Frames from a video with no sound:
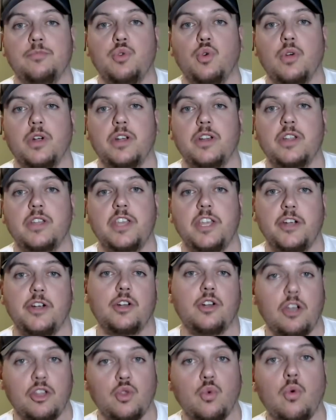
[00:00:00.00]
Report here at
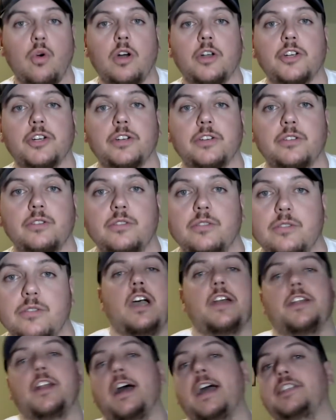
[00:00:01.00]
On the Water.
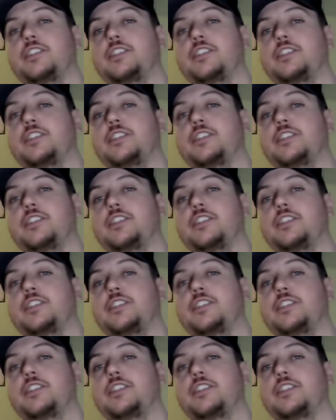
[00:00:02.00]
John and I